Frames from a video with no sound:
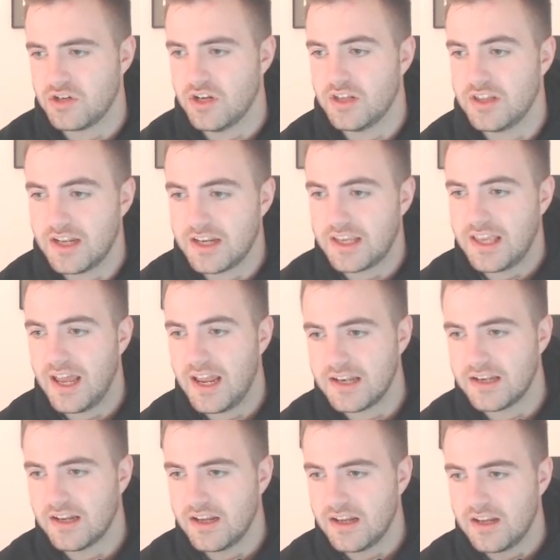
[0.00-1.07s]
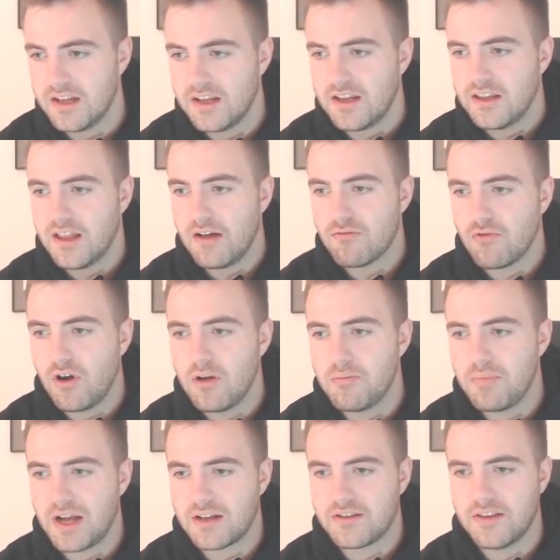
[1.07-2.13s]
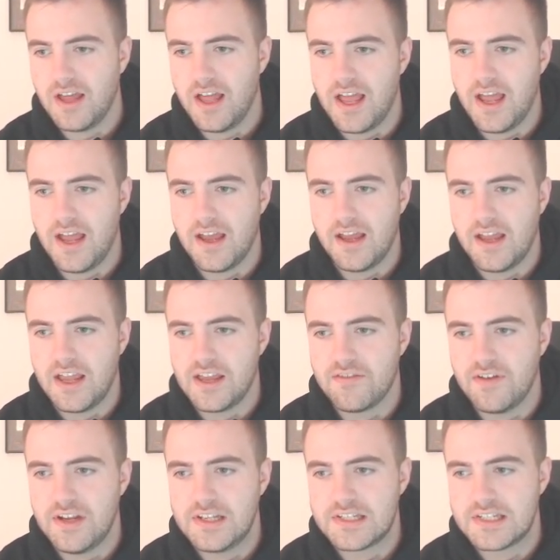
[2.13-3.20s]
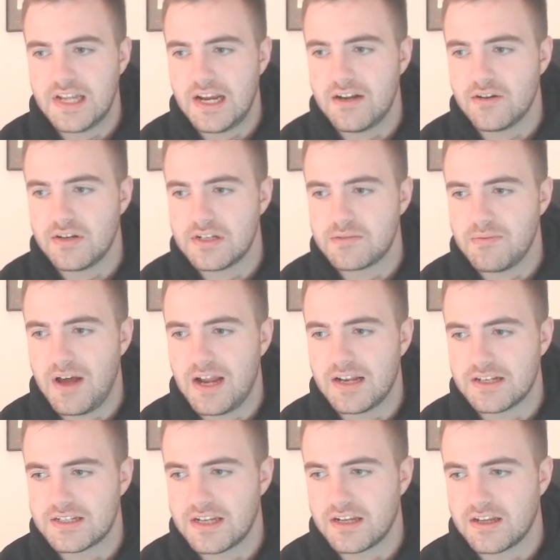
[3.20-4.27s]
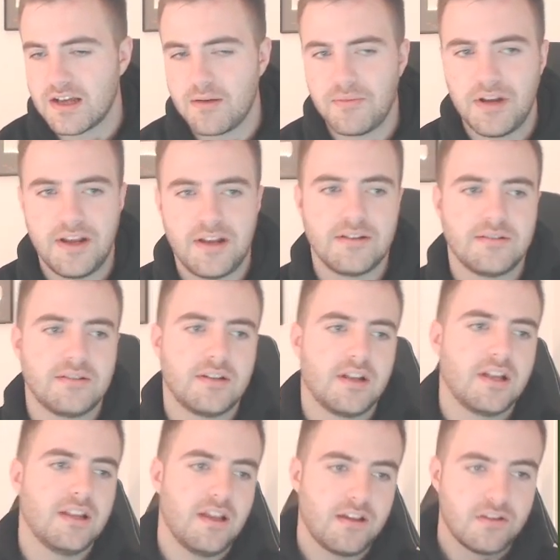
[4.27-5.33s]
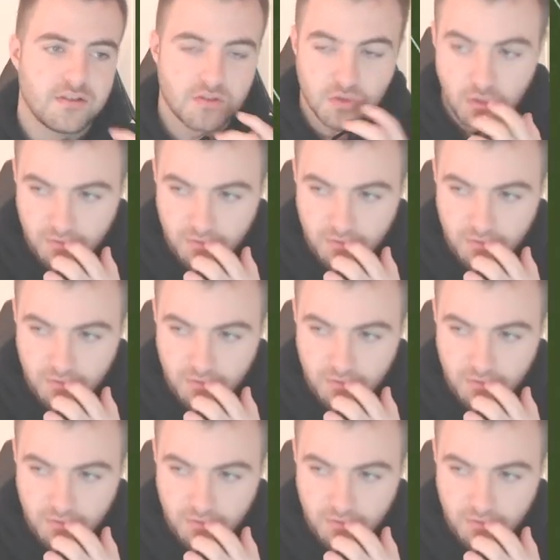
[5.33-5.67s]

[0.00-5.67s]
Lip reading: And then again, that right back there, if he'd stayed on his man instead of coming in, they're going to score